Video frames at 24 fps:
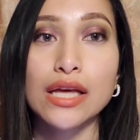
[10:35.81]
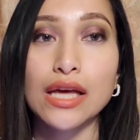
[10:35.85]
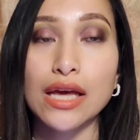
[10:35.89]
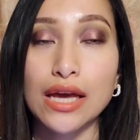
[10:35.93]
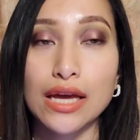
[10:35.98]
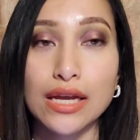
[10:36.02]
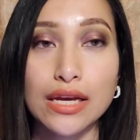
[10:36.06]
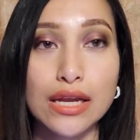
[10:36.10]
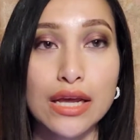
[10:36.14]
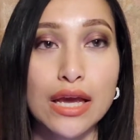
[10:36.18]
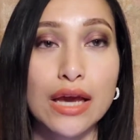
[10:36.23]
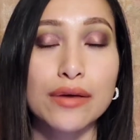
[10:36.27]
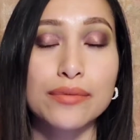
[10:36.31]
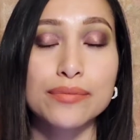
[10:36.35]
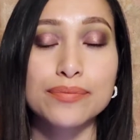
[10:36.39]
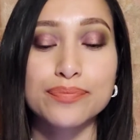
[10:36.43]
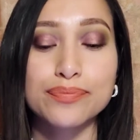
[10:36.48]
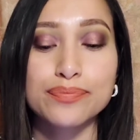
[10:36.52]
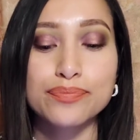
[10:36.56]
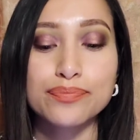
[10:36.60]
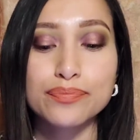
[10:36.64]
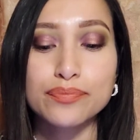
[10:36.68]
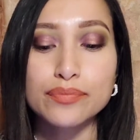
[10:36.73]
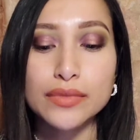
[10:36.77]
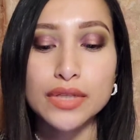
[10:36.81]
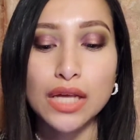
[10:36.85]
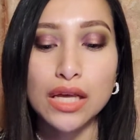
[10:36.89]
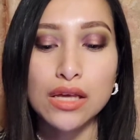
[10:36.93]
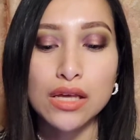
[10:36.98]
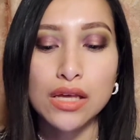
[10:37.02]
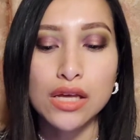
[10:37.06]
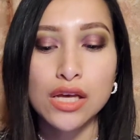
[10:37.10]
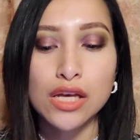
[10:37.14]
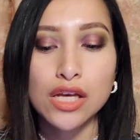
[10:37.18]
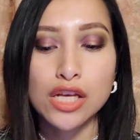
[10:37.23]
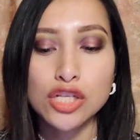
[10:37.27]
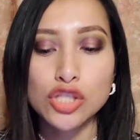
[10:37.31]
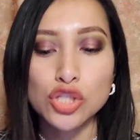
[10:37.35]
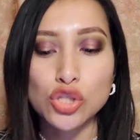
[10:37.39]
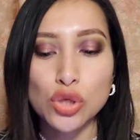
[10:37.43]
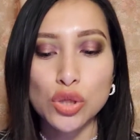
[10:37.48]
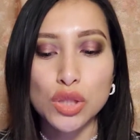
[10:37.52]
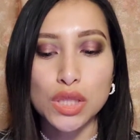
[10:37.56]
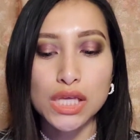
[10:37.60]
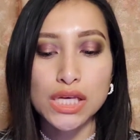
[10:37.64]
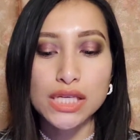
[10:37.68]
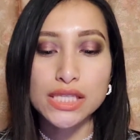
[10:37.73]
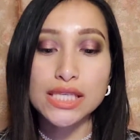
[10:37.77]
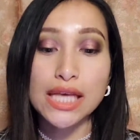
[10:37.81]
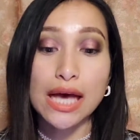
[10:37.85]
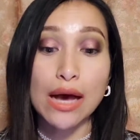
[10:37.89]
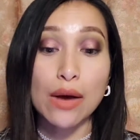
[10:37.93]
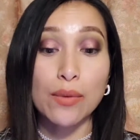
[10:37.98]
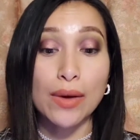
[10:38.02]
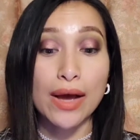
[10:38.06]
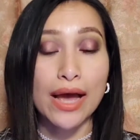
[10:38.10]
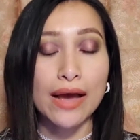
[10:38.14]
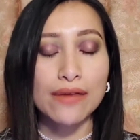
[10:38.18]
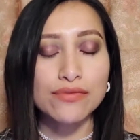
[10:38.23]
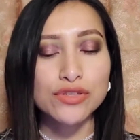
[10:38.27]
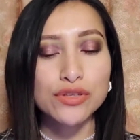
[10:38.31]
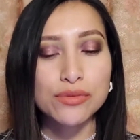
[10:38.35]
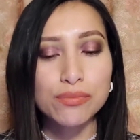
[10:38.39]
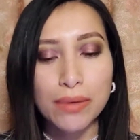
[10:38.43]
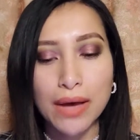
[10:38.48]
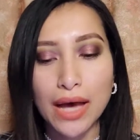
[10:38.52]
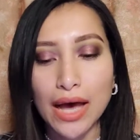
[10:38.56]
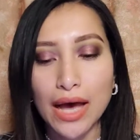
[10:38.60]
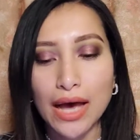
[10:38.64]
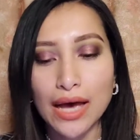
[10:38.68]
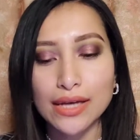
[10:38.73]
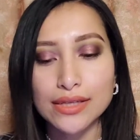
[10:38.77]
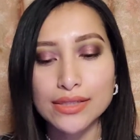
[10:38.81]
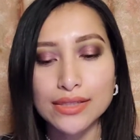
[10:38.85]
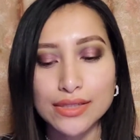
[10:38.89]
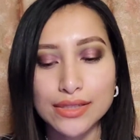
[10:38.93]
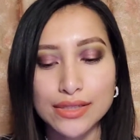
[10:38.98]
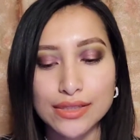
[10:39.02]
And yeah, so this I would have to pass.